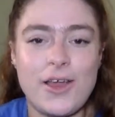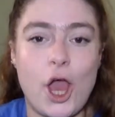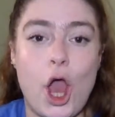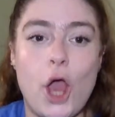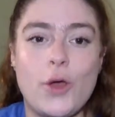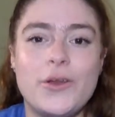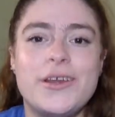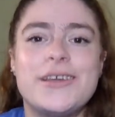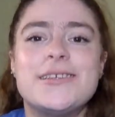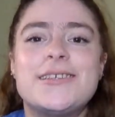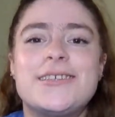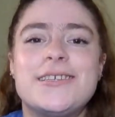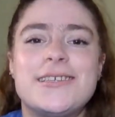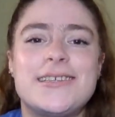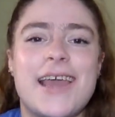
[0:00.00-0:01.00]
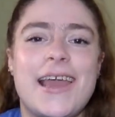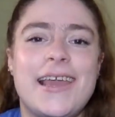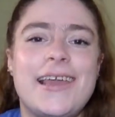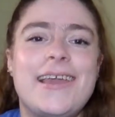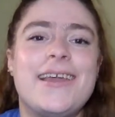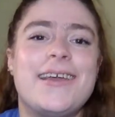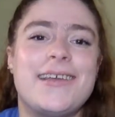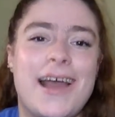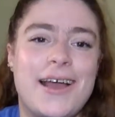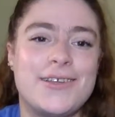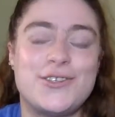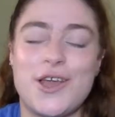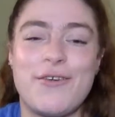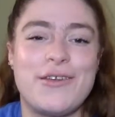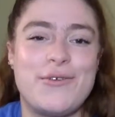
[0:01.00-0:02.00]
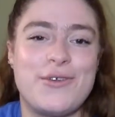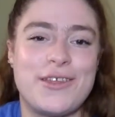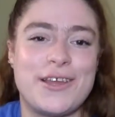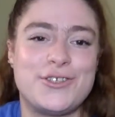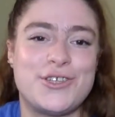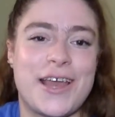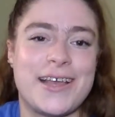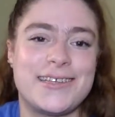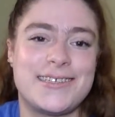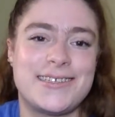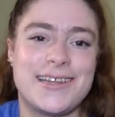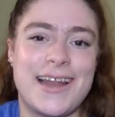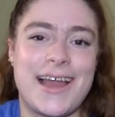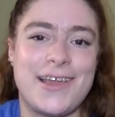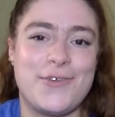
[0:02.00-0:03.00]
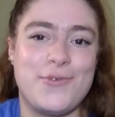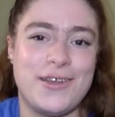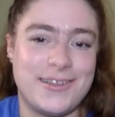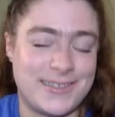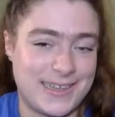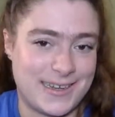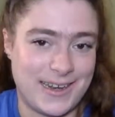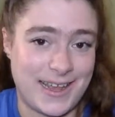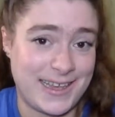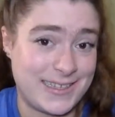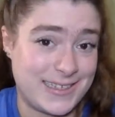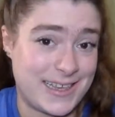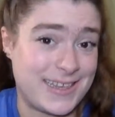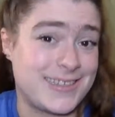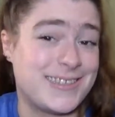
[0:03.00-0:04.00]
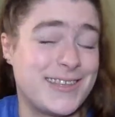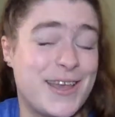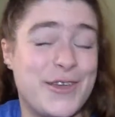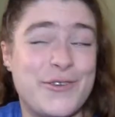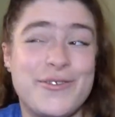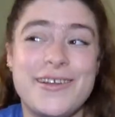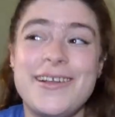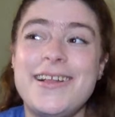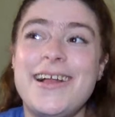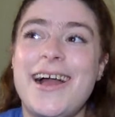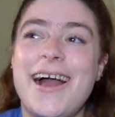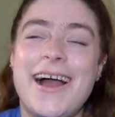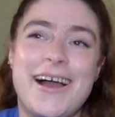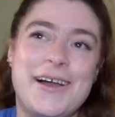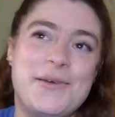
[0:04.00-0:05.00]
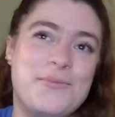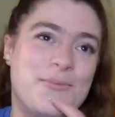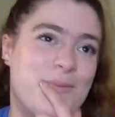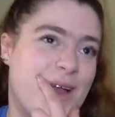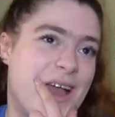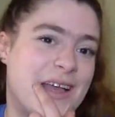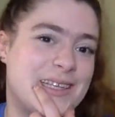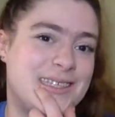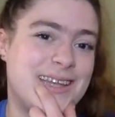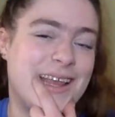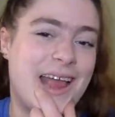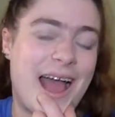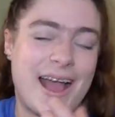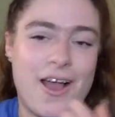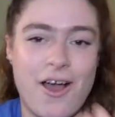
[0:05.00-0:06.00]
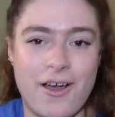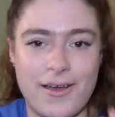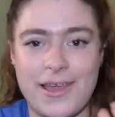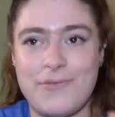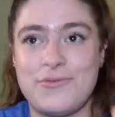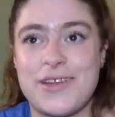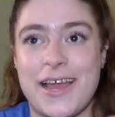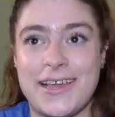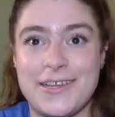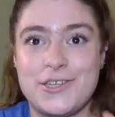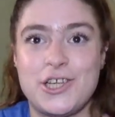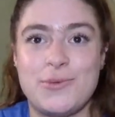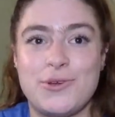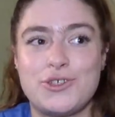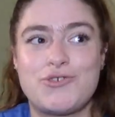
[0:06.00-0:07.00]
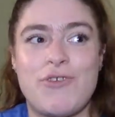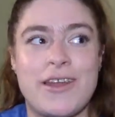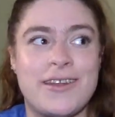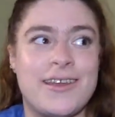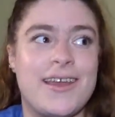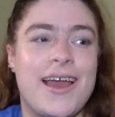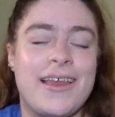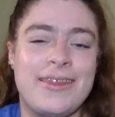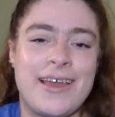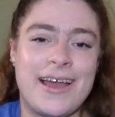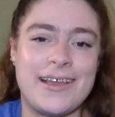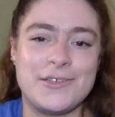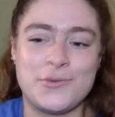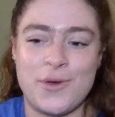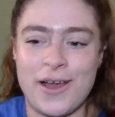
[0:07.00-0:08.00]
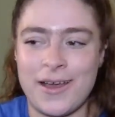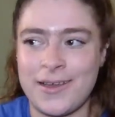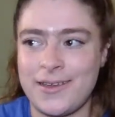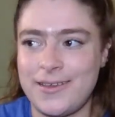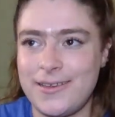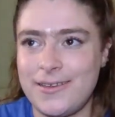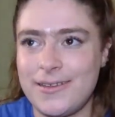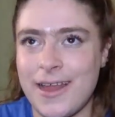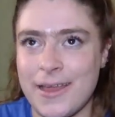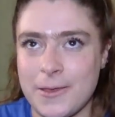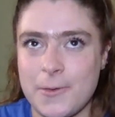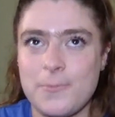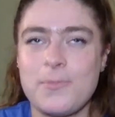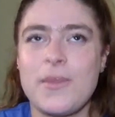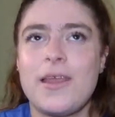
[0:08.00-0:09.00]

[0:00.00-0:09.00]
cojones to say sorry with her chest like Will did later. So I can't give Tanya too much credit. And that is why, like,